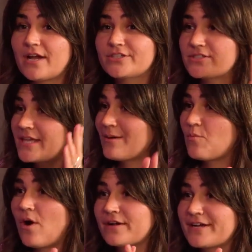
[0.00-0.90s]
I just kept
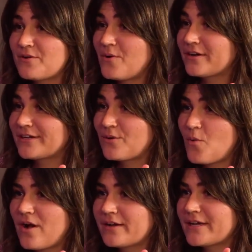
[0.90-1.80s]
walking and walking and
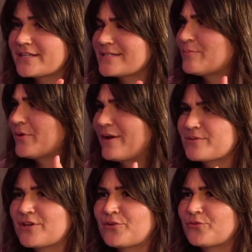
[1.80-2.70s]
walking. At some point I
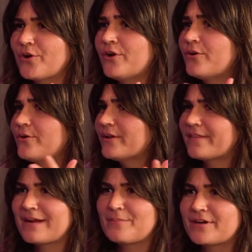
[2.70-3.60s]
was on a road and
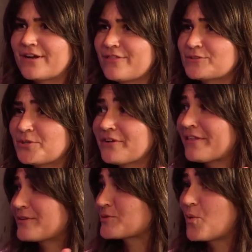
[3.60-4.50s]
then I'm on another trail. Then
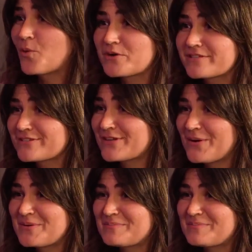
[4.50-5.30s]
there's horses going